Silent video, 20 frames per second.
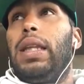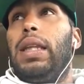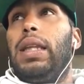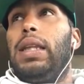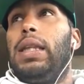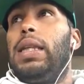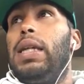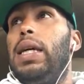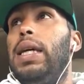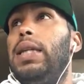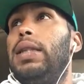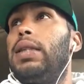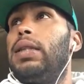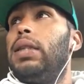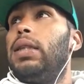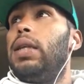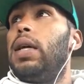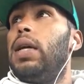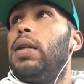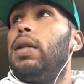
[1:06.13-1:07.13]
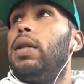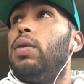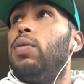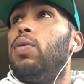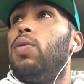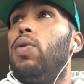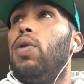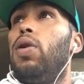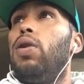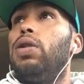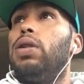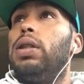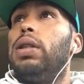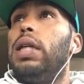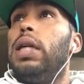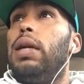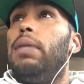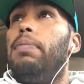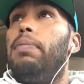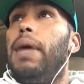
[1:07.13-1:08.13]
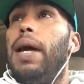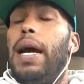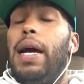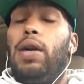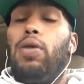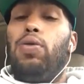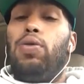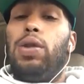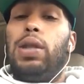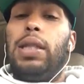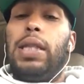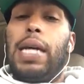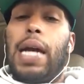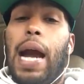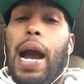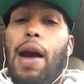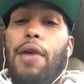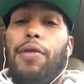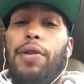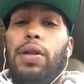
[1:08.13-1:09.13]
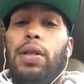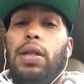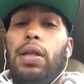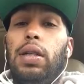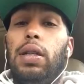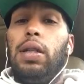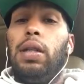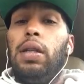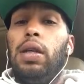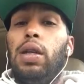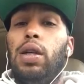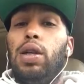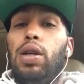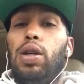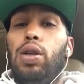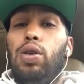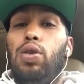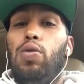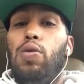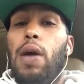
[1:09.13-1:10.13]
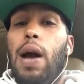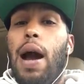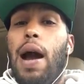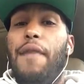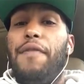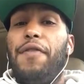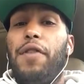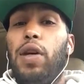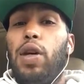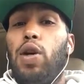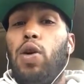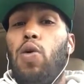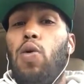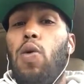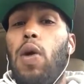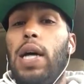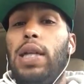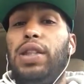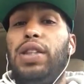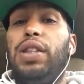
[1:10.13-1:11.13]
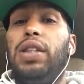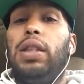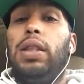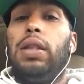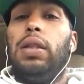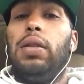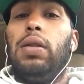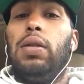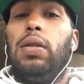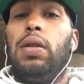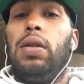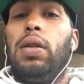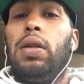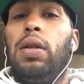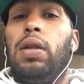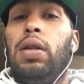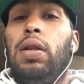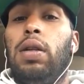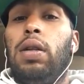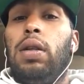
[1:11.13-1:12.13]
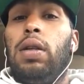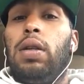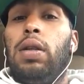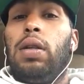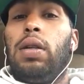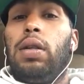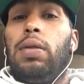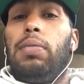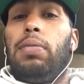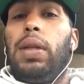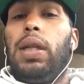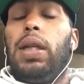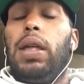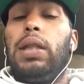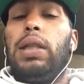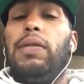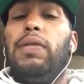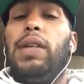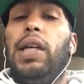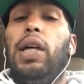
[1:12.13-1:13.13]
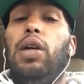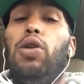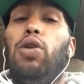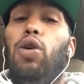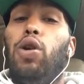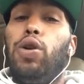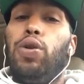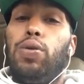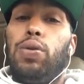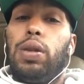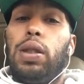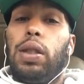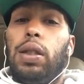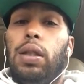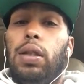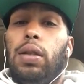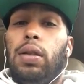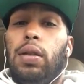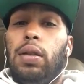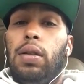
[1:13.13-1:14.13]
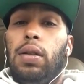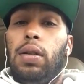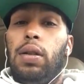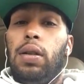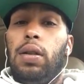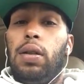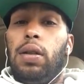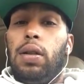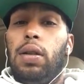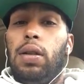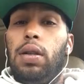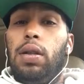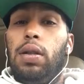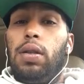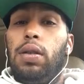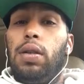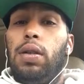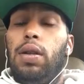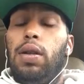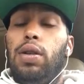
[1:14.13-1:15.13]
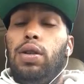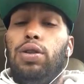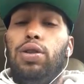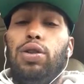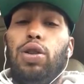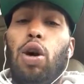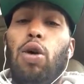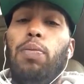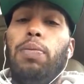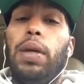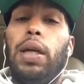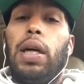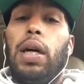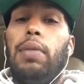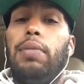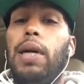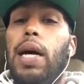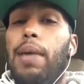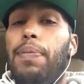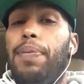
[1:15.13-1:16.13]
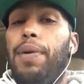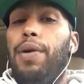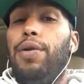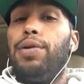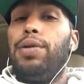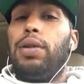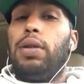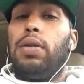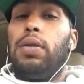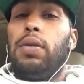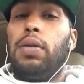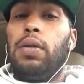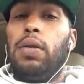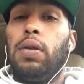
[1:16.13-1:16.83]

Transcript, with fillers: There's nothing worse than a man whose character you have to question because of their loyalty. Don't become that person.